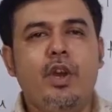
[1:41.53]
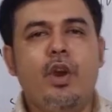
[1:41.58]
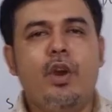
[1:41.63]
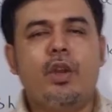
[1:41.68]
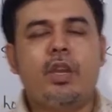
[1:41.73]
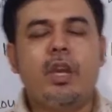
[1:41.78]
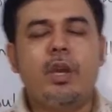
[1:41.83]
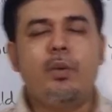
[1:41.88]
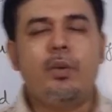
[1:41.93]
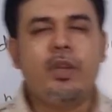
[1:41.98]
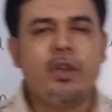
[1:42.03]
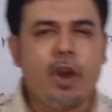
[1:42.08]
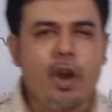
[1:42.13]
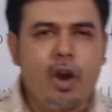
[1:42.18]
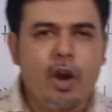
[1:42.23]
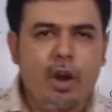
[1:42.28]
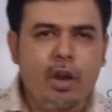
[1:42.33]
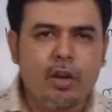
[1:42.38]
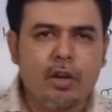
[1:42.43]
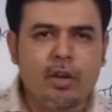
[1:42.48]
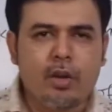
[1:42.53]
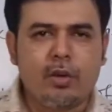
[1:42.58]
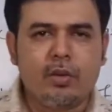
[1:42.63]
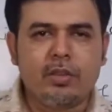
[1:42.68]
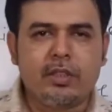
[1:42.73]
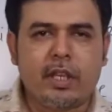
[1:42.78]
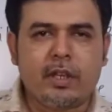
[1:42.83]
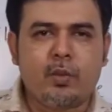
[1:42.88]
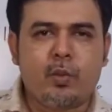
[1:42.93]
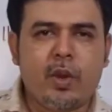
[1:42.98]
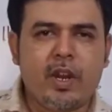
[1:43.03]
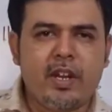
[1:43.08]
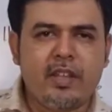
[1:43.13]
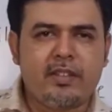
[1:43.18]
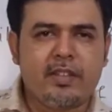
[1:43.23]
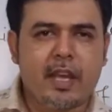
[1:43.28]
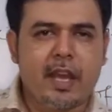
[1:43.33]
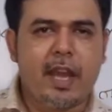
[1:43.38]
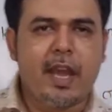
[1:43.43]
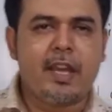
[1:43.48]
Okay, we all know that what
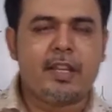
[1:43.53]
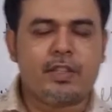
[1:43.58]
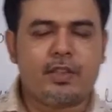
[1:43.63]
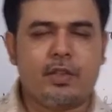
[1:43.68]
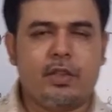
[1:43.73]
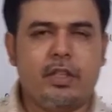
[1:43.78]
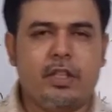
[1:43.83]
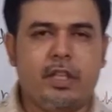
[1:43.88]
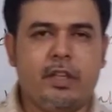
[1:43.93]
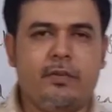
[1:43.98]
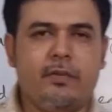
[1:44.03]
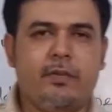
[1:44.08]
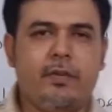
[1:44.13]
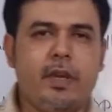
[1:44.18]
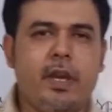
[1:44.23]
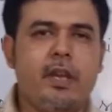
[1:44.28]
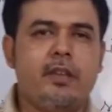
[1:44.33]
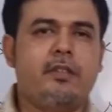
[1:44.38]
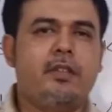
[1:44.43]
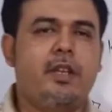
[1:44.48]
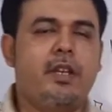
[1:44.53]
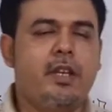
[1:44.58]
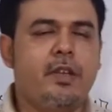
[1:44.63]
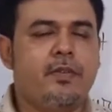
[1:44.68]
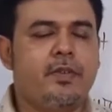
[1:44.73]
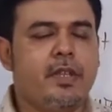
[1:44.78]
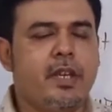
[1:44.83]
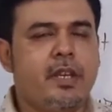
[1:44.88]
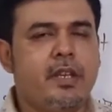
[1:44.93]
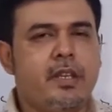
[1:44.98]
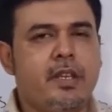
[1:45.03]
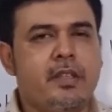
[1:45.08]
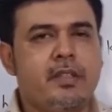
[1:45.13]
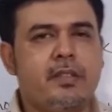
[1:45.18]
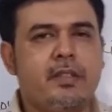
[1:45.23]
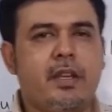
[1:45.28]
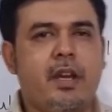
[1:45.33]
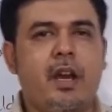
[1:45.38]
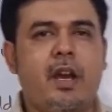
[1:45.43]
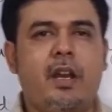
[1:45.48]
is assertive. Assertive
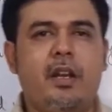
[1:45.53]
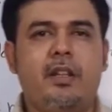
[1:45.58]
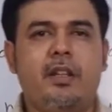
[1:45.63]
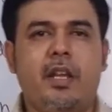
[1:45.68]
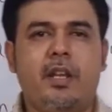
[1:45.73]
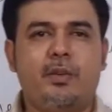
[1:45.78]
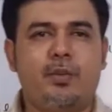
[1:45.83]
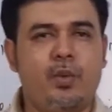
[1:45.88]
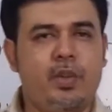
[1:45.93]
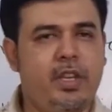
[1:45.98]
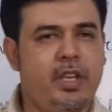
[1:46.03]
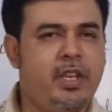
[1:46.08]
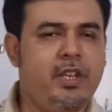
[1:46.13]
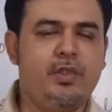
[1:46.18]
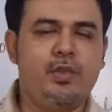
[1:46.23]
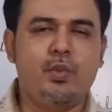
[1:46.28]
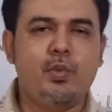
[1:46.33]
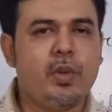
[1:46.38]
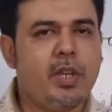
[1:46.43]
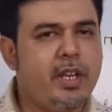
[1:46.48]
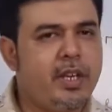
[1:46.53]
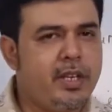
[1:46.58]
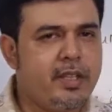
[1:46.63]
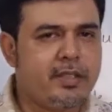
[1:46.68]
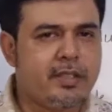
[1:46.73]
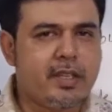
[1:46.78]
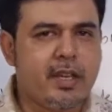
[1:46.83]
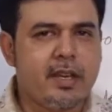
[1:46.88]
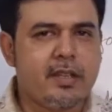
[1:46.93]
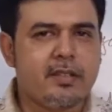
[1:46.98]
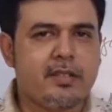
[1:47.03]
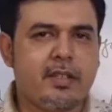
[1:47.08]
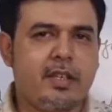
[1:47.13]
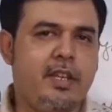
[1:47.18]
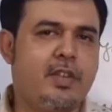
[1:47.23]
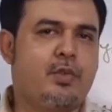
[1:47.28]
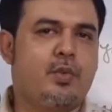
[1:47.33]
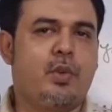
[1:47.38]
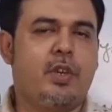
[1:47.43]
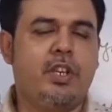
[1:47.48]
sentences are that we usually discuss,
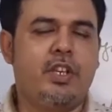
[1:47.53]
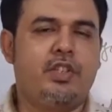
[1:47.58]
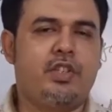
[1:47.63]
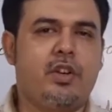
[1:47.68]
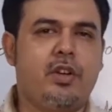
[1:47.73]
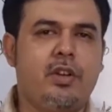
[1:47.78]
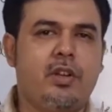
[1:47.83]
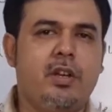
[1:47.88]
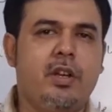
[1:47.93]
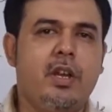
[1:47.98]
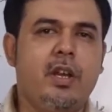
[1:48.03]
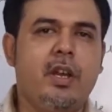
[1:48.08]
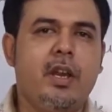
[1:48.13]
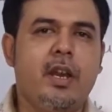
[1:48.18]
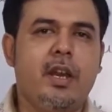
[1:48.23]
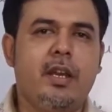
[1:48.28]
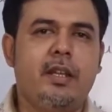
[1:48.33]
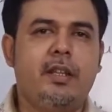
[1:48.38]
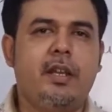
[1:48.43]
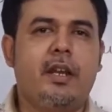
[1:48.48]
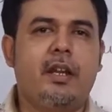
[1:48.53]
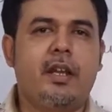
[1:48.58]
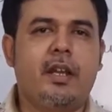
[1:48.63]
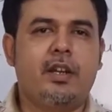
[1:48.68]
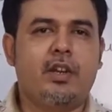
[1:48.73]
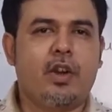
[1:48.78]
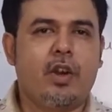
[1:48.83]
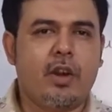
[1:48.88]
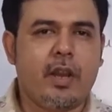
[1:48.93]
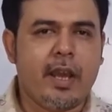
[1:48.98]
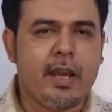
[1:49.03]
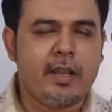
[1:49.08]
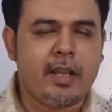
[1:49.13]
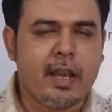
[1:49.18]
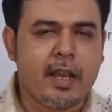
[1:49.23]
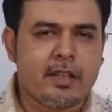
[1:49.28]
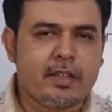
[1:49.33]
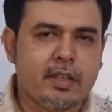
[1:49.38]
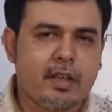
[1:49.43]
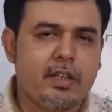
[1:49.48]
usually talk, that are called
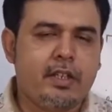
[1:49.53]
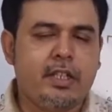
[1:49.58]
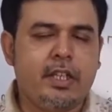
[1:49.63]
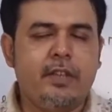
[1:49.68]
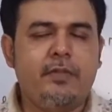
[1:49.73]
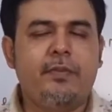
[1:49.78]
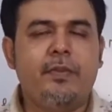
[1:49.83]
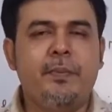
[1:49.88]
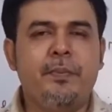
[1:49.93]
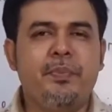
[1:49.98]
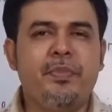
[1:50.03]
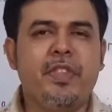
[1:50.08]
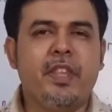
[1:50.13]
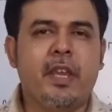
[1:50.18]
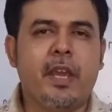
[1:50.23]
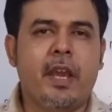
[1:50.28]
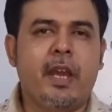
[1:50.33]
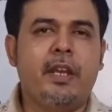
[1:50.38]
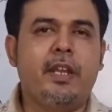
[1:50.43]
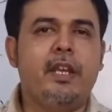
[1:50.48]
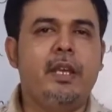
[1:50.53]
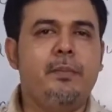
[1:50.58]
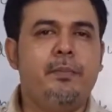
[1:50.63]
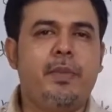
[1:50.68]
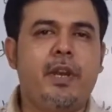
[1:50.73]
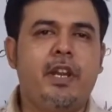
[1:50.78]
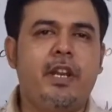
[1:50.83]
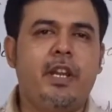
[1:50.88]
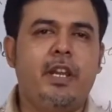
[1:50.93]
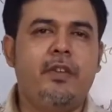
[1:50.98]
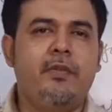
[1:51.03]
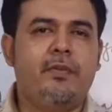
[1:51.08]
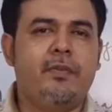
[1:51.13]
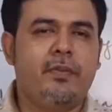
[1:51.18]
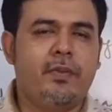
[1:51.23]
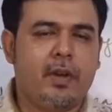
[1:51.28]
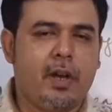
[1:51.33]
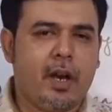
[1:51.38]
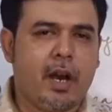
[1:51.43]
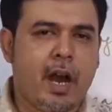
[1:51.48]
assertive, and imperative
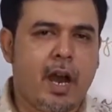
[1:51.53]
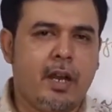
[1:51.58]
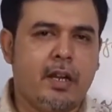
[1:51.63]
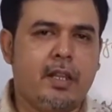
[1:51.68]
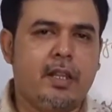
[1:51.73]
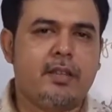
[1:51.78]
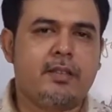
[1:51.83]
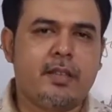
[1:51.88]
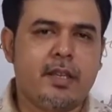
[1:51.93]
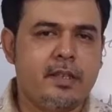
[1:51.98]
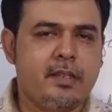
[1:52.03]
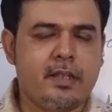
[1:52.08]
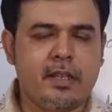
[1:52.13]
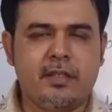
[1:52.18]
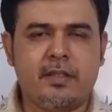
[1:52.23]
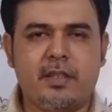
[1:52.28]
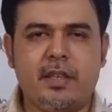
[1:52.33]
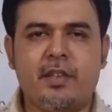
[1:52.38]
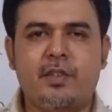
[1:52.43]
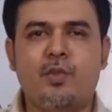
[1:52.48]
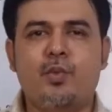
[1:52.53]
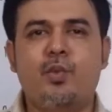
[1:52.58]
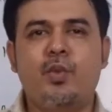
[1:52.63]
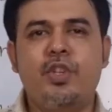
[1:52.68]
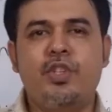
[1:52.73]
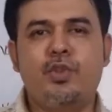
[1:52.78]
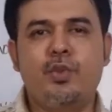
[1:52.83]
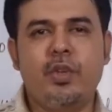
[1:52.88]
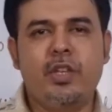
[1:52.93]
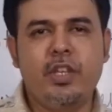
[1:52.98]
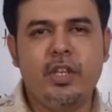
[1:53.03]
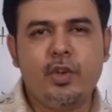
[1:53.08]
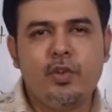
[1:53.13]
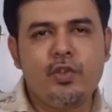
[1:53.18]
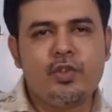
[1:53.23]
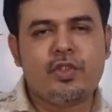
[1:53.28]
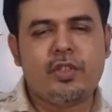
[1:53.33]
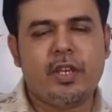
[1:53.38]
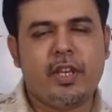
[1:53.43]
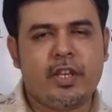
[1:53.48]
are the sentences which we
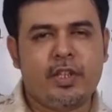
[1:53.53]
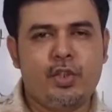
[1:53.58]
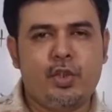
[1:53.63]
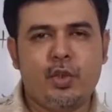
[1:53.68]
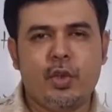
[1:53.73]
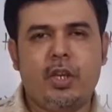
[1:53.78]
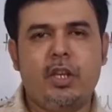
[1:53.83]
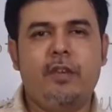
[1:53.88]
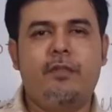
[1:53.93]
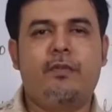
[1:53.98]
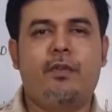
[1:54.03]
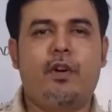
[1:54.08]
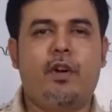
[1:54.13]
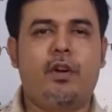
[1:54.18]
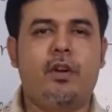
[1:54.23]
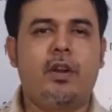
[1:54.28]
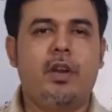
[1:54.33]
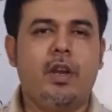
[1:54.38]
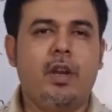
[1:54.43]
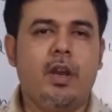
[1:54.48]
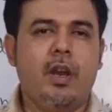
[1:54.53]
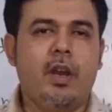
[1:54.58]
use actually for